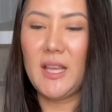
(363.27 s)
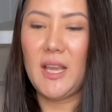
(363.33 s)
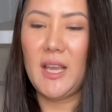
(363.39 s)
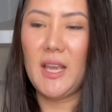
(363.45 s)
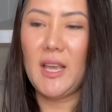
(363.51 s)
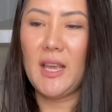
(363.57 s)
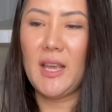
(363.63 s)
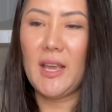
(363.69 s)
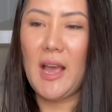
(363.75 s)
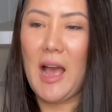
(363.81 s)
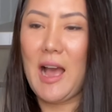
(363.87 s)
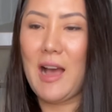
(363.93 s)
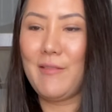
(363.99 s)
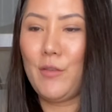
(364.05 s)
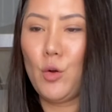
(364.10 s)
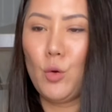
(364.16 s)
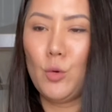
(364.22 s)
they
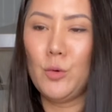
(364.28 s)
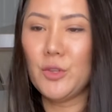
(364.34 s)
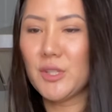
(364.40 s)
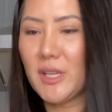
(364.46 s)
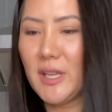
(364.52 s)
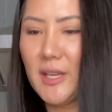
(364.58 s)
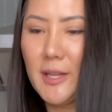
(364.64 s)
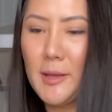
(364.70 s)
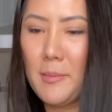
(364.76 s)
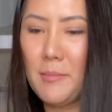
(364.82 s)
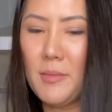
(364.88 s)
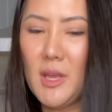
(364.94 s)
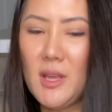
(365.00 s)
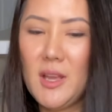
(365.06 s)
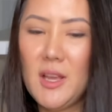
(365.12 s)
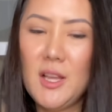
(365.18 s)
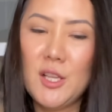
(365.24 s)
have holes in them.
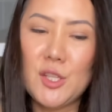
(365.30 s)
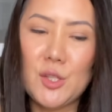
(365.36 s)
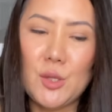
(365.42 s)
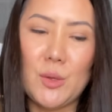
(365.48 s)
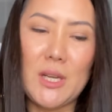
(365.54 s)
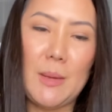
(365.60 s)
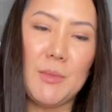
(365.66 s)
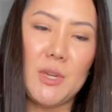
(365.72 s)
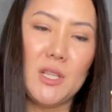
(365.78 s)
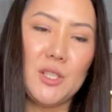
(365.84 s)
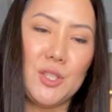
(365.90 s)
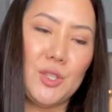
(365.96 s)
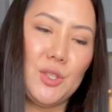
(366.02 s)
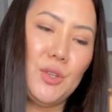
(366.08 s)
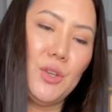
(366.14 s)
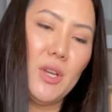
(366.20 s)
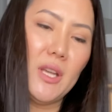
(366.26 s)
So what I'm going to
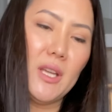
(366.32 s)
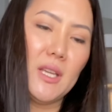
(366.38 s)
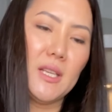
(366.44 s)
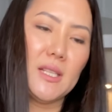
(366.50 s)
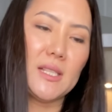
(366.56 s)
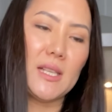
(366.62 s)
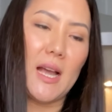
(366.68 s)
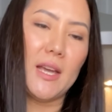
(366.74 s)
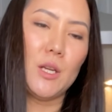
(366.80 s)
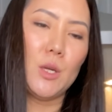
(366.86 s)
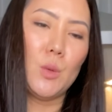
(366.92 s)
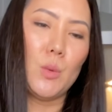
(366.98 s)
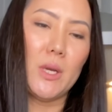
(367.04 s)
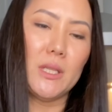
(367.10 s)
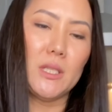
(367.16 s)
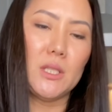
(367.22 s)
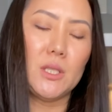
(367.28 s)
do is I
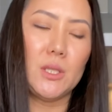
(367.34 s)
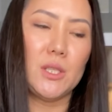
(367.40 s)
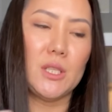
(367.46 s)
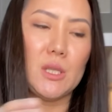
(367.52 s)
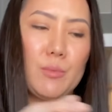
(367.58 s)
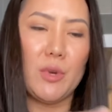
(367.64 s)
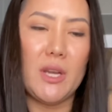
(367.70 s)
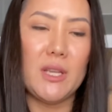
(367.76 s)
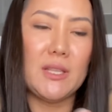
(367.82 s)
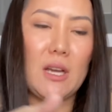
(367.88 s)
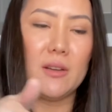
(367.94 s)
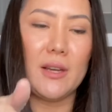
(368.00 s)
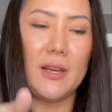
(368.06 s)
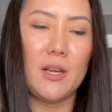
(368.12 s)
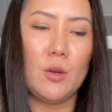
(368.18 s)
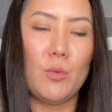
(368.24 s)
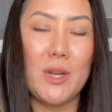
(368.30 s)
don't want to spray it
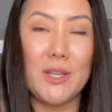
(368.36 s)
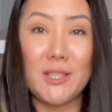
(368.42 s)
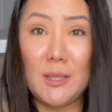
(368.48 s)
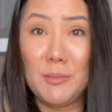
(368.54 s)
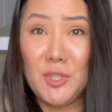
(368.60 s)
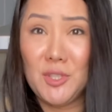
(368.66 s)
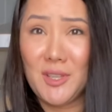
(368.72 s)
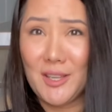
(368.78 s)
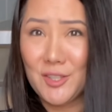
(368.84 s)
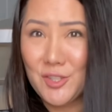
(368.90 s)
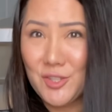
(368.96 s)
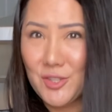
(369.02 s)
down. I don't want them to get